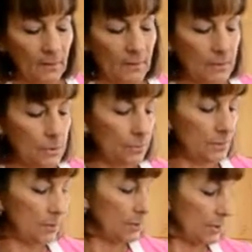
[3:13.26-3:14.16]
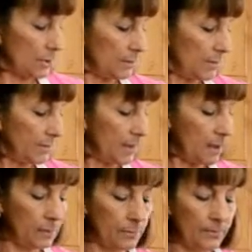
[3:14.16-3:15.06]
that turns out such a lovely
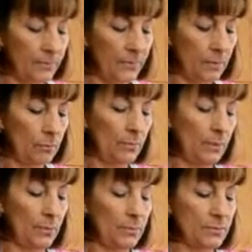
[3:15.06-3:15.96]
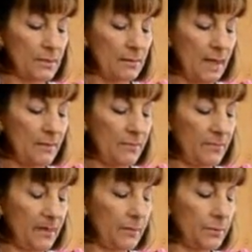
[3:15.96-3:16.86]
color. Remember, there's a lot of
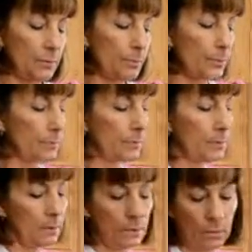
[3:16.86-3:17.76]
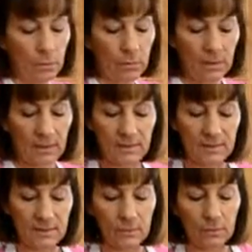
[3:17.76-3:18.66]
valuable coconut
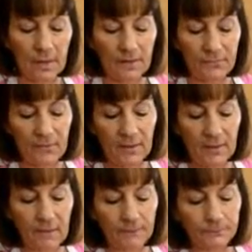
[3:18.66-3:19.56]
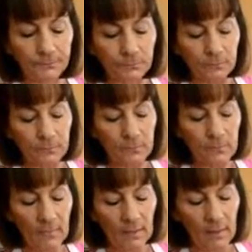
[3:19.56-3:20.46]
still left there.
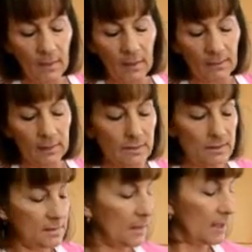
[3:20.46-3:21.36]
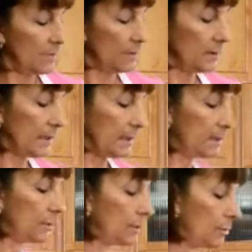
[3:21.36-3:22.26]
I like to save the lid
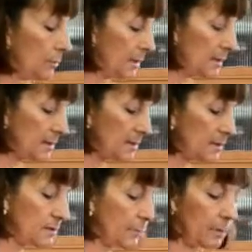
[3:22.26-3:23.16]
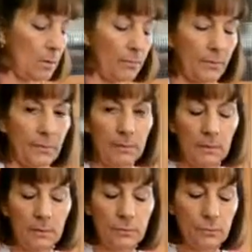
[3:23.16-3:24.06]
too because that's where all the
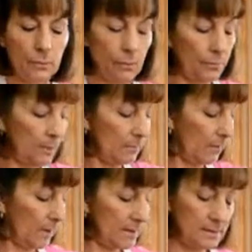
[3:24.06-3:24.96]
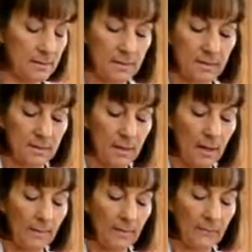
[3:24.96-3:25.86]
sort of cream rises to the
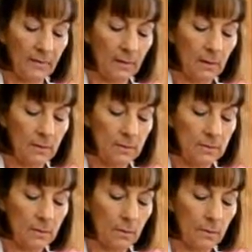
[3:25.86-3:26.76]
top. So